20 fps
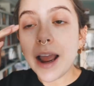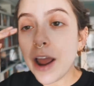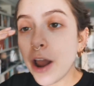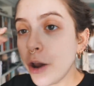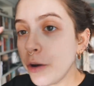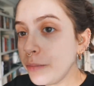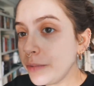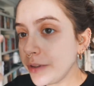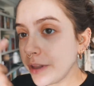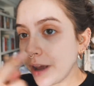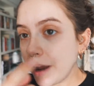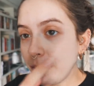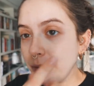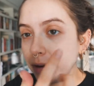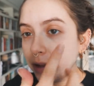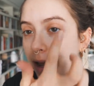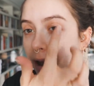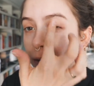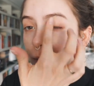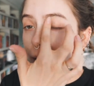I hoped that I
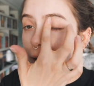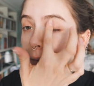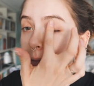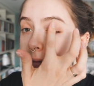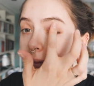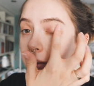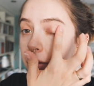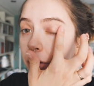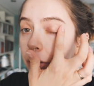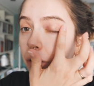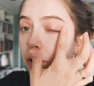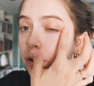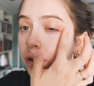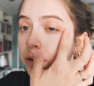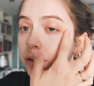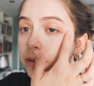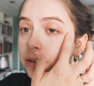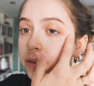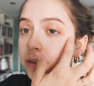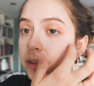would get away with not
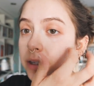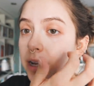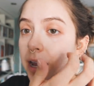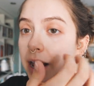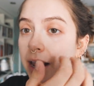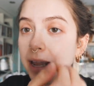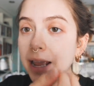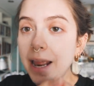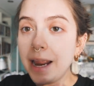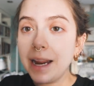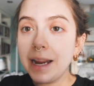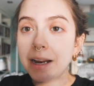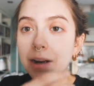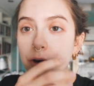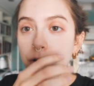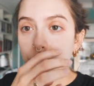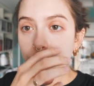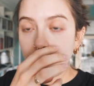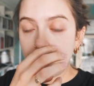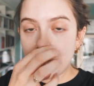getting
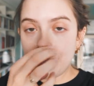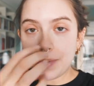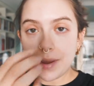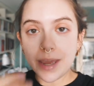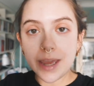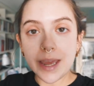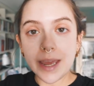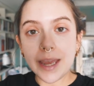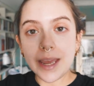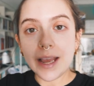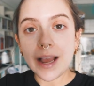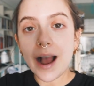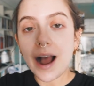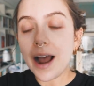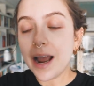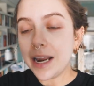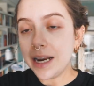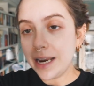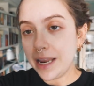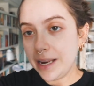crepey
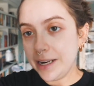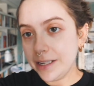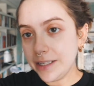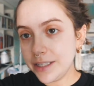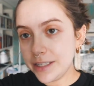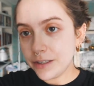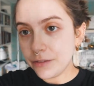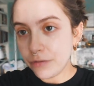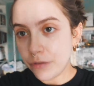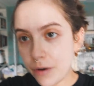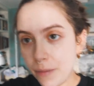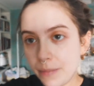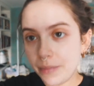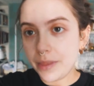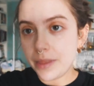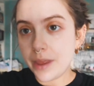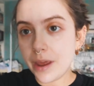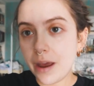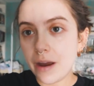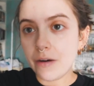eyelids
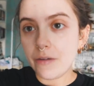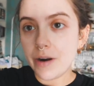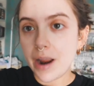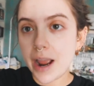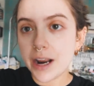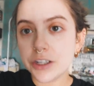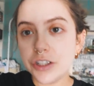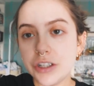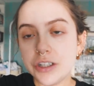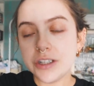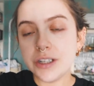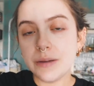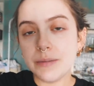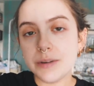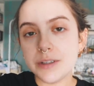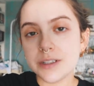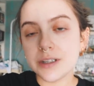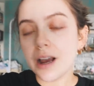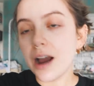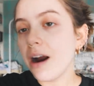from the reaction to the
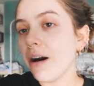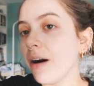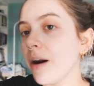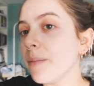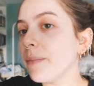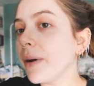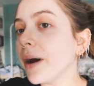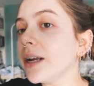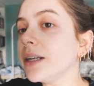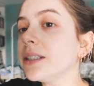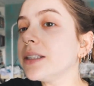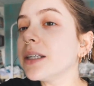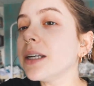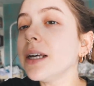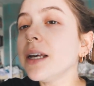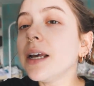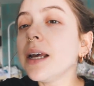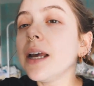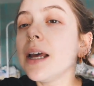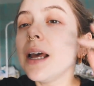mascara, but
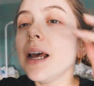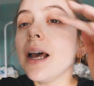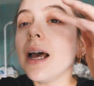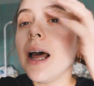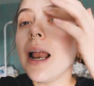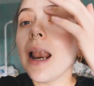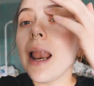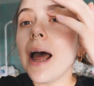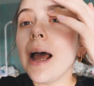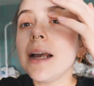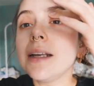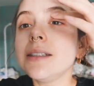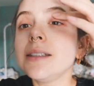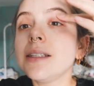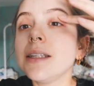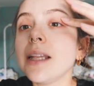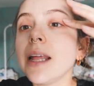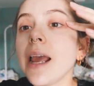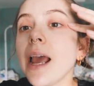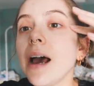alas, they